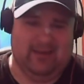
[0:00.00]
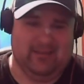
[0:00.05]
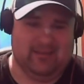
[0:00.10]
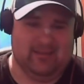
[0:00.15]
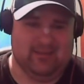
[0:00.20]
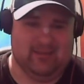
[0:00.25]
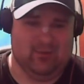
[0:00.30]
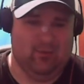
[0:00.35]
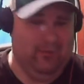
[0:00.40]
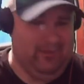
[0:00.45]

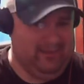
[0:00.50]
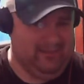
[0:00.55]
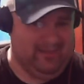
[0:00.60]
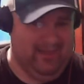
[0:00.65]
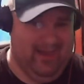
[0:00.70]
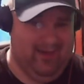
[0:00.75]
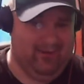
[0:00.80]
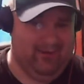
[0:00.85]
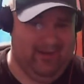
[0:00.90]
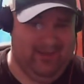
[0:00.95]
let's just be
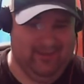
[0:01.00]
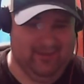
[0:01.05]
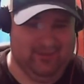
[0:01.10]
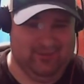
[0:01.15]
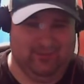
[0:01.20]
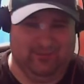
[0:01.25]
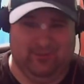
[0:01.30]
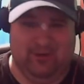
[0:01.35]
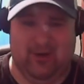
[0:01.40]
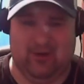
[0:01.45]
honest, the
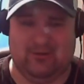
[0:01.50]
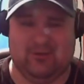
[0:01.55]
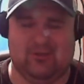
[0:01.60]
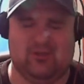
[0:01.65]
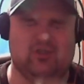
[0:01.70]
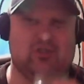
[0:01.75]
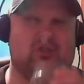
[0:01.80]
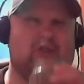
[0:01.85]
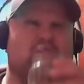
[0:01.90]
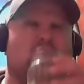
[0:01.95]
toys
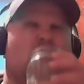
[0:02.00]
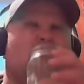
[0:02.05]
nowadays